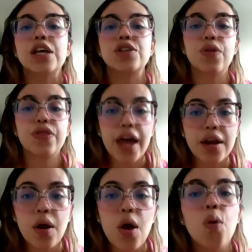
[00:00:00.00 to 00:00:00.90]
So
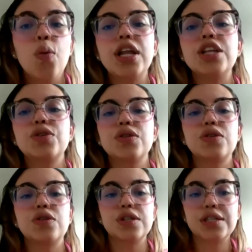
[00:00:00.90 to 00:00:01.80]
then we need to
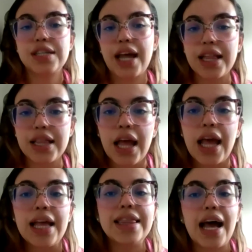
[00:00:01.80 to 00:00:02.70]
understand
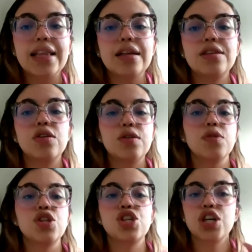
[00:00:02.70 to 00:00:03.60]
that the
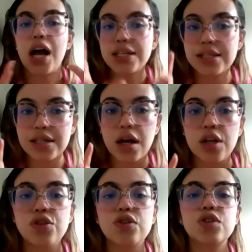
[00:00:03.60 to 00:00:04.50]
term just
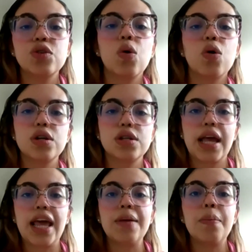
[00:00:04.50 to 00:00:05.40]
underscore
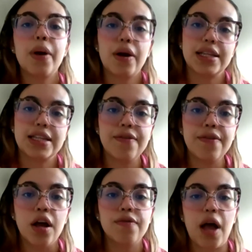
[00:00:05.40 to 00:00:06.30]
the imperative
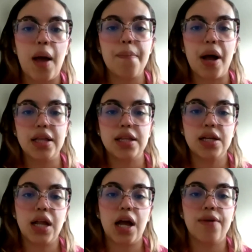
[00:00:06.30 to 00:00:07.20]
of
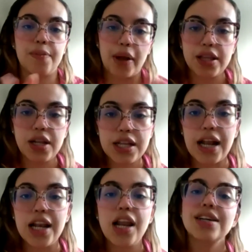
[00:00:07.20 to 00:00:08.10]
abandoning
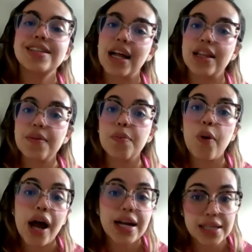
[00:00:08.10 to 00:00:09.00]
the long-standing
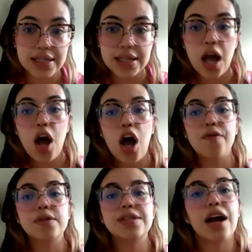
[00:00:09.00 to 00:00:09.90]
practice
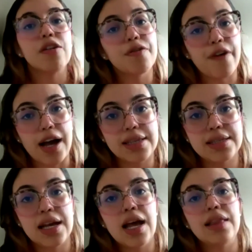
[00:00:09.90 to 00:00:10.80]
of
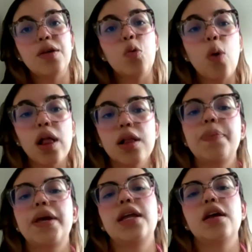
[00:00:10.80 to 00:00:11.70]
sacrifice the
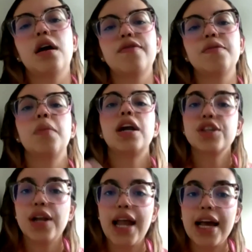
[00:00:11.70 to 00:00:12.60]
well-being of
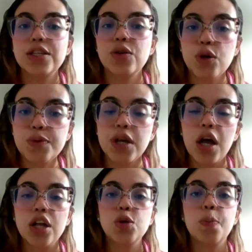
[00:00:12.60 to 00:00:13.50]
marginalized groups
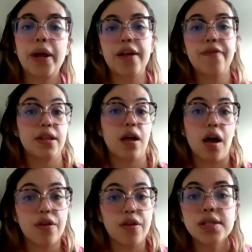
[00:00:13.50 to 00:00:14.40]
to benefit
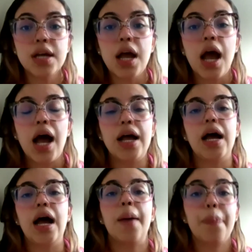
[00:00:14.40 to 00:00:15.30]
others,
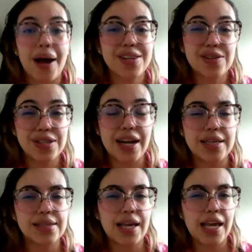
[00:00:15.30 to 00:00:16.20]
a pattern that
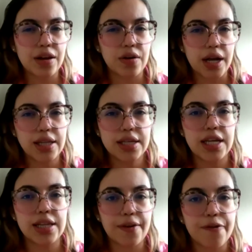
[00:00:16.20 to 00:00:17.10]
is inherent
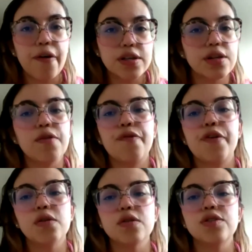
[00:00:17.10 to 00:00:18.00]
in the fossil
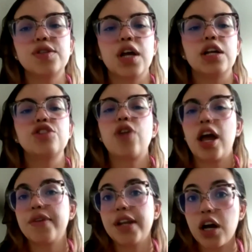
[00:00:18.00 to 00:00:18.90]
fuels
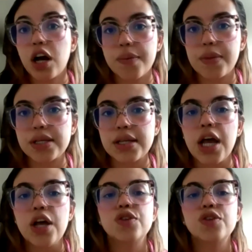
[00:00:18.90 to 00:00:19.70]
driven economies.